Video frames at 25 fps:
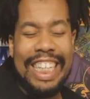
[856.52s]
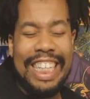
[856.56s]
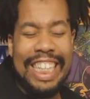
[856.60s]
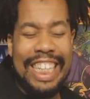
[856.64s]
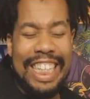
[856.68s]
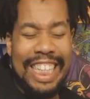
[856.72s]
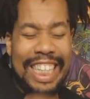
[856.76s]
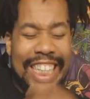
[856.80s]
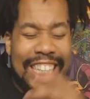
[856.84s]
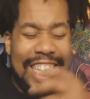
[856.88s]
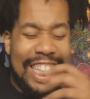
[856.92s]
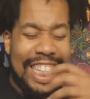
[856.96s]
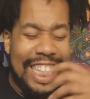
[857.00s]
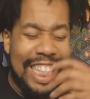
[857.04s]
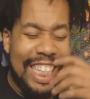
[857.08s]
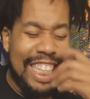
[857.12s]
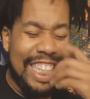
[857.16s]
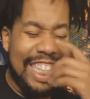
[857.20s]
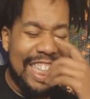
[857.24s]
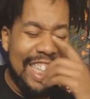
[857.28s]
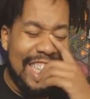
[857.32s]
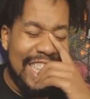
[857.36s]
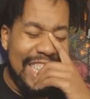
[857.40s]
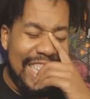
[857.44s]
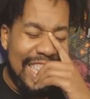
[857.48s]

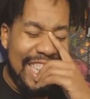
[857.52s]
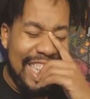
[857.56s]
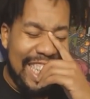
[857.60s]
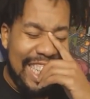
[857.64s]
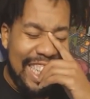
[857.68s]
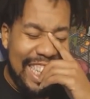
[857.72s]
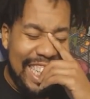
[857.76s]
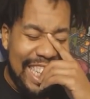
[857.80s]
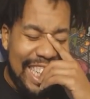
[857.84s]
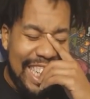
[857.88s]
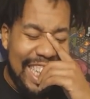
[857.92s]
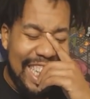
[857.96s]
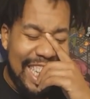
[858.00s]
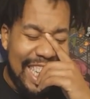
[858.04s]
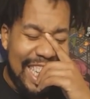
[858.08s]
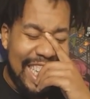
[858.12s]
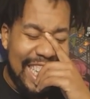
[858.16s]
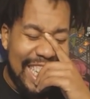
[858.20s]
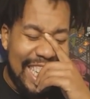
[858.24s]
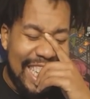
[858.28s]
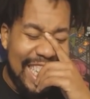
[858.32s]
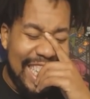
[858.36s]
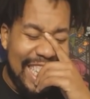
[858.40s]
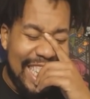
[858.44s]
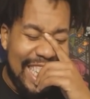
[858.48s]

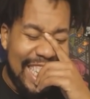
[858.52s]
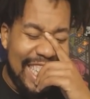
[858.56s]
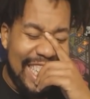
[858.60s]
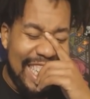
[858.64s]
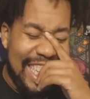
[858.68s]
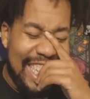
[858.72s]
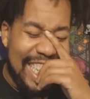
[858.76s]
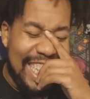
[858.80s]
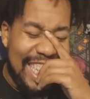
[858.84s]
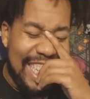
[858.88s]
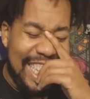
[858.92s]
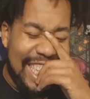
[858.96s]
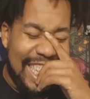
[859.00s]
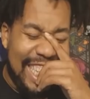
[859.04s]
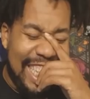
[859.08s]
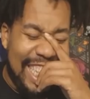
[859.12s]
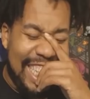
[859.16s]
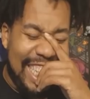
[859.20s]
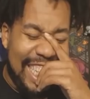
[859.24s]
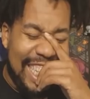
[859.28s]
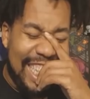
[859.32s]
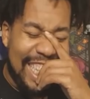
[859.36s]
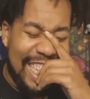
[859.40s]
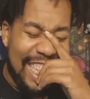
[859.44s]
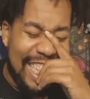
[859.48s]

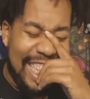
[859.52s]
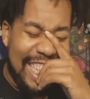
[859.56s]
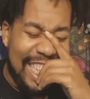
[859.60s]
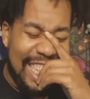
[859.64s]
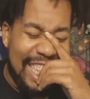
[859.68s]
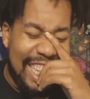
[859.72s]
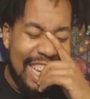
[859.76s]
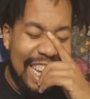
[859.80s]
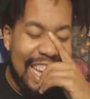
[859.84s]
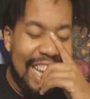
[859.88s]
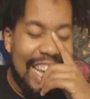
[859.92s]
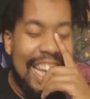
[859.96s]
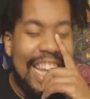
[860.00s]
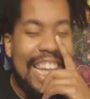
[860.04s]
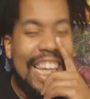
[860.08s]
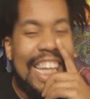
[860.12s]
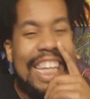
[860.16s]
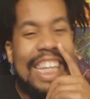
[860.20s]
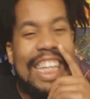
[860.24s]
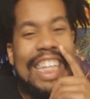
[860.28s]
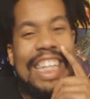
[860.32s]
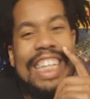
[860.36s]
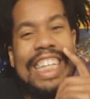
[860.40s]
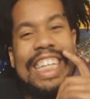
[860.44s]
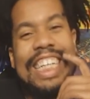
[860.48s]

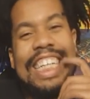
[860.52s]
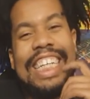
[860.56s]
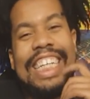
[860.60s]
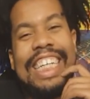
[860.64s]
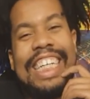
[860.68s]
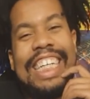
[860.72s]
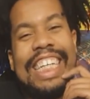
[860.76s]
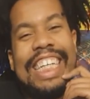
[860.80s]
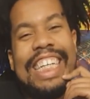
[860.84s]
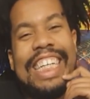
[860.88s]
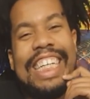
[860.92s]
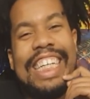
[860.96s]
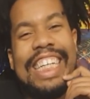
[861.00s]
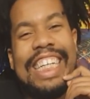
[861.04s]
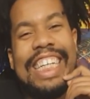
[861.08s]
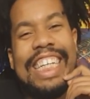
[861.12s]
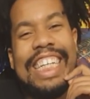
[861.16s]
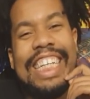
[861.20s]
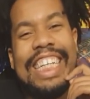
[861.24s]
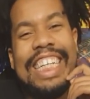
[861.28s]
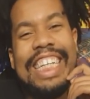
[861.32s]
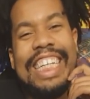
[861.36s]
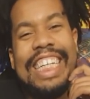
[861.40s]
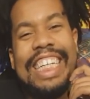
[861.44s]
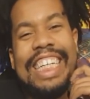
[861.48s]

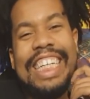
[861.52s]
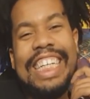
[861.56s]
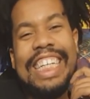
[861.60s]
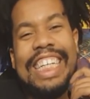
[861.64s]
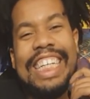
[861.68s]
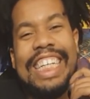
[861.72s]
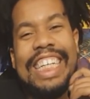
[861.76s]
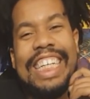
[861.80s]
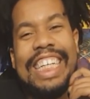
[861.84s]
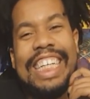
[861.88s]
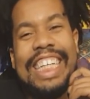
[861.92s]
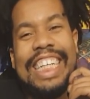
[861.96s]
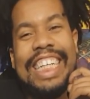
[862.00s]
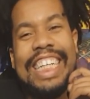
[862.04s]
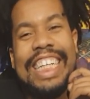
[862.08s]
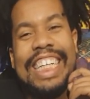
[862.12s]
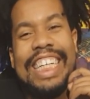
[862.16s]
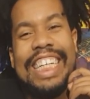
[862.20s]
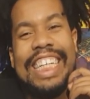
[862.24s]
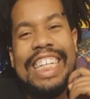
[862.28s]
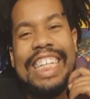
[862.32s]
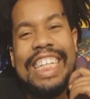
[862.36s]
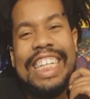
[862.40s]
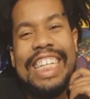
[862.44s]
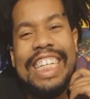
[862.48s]

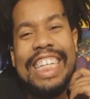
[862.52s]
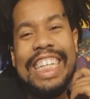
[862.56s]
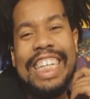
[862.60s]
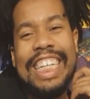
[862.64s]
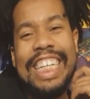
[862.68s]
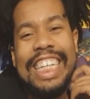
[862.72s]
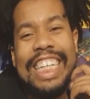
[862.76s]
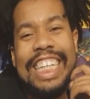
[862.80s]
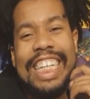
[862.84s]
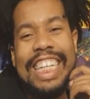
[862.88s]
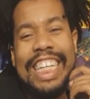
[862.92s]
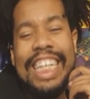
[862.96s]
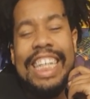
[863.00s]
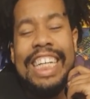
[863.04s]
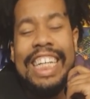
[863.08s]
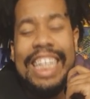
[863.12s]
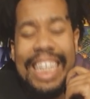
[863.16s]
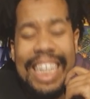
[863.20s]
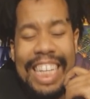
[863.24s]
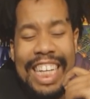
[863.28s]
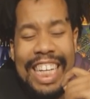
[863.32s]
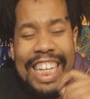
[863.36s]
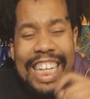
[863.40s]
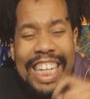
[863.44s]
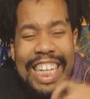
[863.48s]

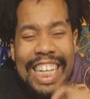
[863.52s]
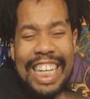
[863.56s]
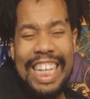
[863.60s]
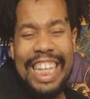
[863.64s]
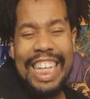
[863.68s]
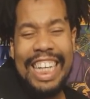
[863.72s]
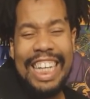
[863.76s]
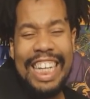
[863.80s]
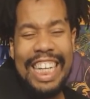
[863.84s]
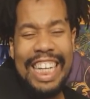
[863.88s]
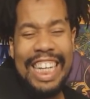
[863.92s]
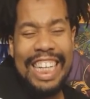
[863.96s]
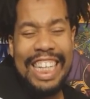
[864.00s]
The person shown says nothing.